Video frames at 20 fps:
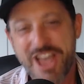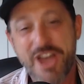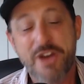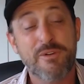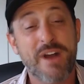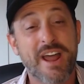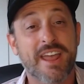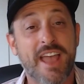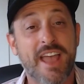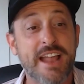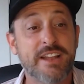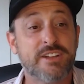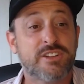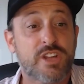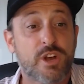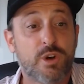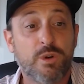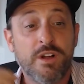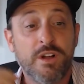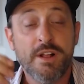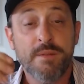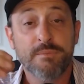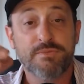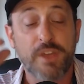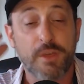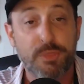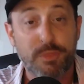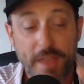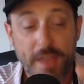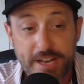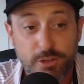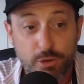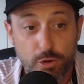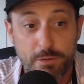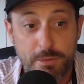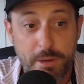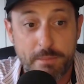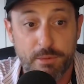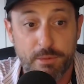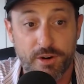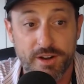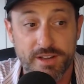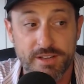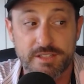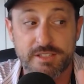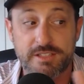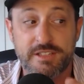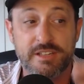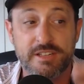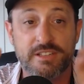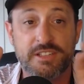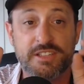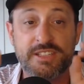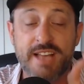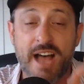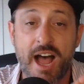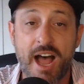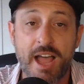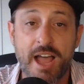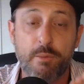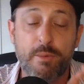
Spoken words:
Right. And so the thing to remember is design.